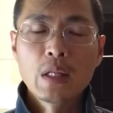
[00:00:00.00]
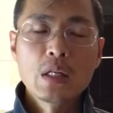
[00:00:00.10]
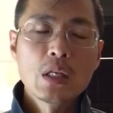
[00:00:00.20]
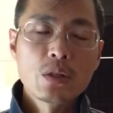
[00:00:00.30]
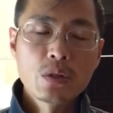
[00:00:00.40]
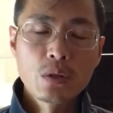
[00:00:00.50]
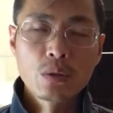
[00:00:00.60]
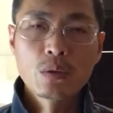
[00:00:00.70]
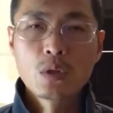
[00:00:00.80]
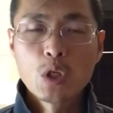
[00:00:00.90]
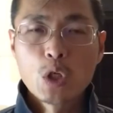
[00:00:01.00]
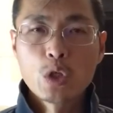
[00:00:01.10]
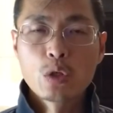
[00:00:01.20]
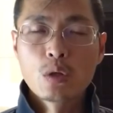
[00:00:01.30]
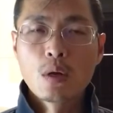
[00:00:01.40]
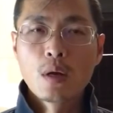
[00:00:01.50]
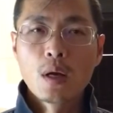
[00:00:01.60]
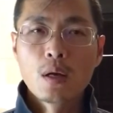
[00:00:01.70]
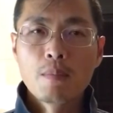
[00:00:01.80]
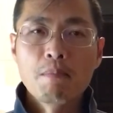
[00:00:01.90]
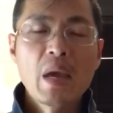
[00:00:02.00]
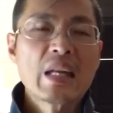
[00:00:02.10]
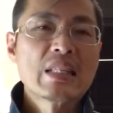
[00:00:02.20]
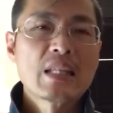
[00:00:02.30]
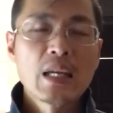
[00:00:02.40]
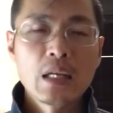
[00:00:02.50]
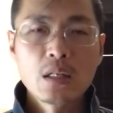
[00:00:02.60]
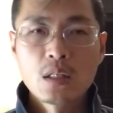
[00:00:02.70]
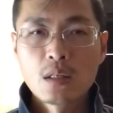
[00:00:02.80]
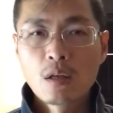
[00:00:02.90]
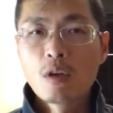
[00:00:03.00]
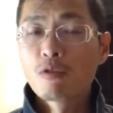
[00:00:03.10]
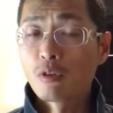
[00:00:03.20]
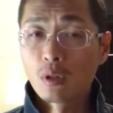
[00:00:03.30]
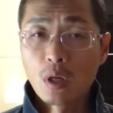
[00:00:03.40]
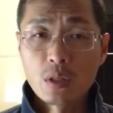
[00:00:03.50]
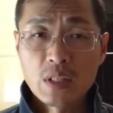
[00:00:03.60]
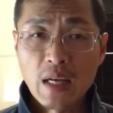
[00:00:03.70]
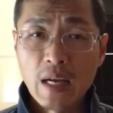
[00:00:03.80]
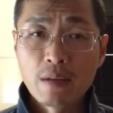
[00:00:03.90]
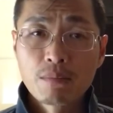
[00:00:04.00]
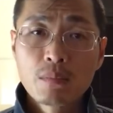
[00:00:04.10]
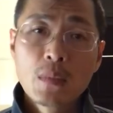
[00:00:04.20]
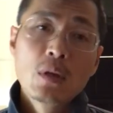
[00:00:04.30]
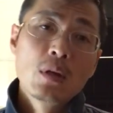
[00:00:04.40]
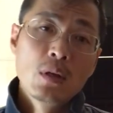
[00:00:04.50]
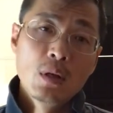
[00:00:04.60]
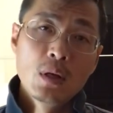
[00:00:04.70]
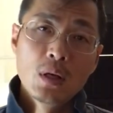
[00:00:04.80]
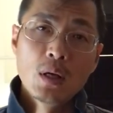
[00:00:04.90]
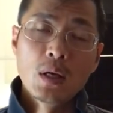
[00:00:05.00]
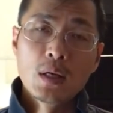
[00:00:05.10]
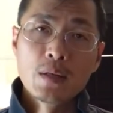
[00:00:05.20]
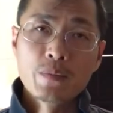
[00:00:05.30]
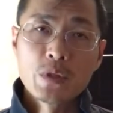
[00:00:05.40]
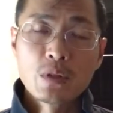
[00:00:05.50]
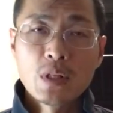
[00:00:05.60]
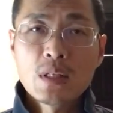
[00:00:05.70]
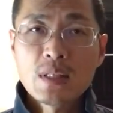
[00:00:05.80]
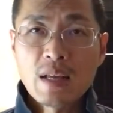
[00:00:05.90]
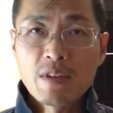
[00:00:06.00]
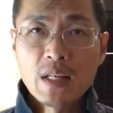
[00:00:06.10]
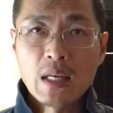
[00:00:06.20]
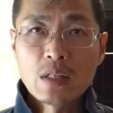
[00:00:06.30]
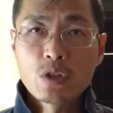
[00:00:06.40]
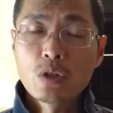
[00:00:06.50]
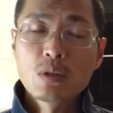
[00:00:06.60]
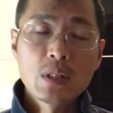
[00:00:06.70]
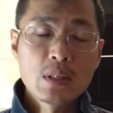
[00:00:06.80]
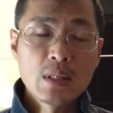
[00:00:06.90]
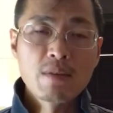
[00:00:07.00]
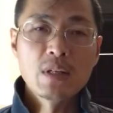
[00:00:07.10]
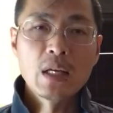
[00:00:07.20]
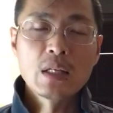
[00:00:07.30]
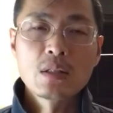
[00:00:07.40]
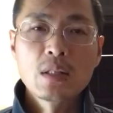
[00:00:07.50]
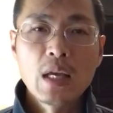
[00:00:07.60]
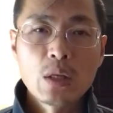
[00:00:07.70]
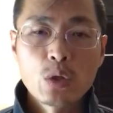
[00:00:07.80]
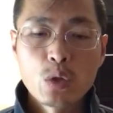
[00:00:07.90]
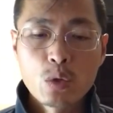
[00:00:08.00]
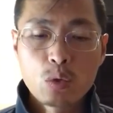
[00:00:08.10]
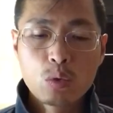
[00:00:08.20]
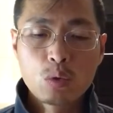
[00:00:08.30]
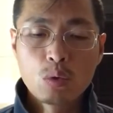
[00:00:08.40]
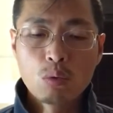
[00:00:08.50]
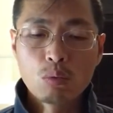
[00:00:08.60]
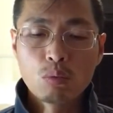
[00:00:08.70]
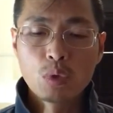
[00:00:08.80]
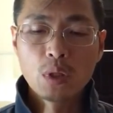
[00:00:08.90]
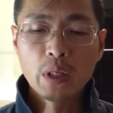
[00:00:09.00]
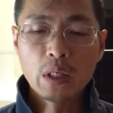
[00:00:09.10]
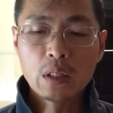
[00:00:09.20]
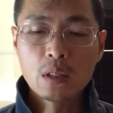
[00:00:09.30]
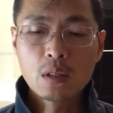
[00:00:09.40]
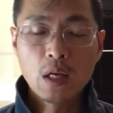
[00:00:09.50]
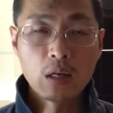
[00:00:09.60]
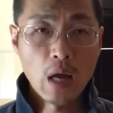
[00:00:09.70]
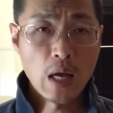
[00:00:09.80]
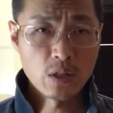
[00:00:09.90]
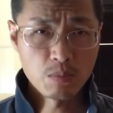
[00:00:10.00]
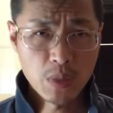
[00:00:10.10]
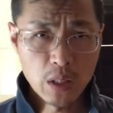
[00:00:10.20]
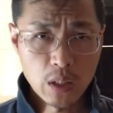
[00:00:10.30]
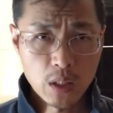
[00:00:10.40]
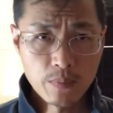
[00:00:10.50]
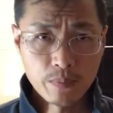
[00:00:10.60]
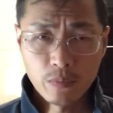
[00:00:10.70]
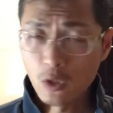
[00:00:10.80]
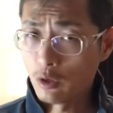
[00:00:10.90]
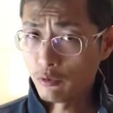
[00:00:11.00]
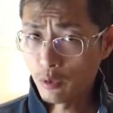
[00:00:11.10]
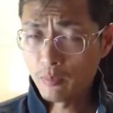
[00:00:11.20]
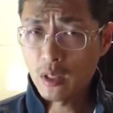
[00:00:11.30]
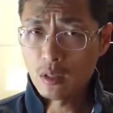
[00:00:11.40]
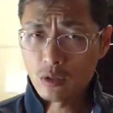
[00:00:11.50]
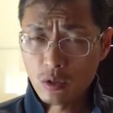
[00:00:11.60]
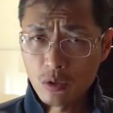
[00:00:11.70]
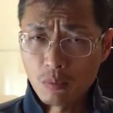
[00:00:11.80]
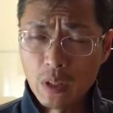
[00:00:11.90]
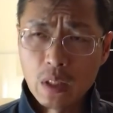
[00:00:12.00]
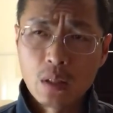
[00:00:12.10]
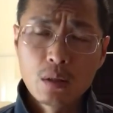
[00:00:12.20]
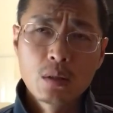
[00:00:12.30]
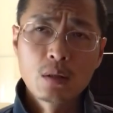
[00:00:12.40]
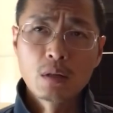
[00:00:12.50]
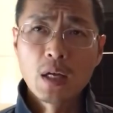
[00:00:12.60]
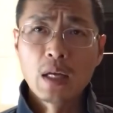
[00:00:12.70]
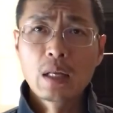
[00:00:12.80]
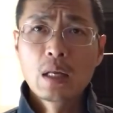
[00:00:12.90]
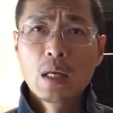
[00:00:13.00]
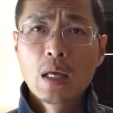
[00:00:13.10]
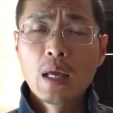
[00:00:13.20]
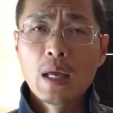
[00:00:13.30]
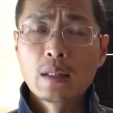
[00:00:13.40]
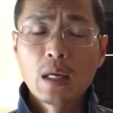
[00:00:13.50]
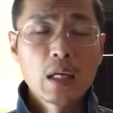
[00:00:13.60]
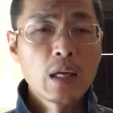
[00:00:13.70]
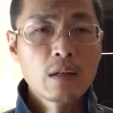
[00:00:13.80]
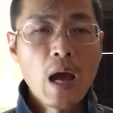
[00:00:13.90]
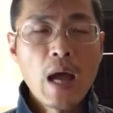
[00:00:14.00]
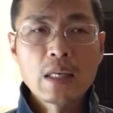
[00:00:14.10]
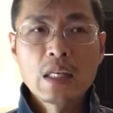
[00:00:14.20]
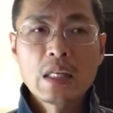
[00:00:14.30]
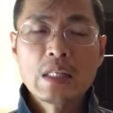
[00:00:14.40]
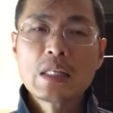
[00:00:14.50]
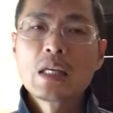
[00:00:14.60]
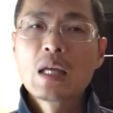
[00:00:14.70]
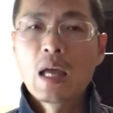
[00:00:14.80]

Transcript: need to meditate for a long time. So this 7 days, during these 7 days, they really cannot speak. They're forbidden to speak, okay? And they cannot eat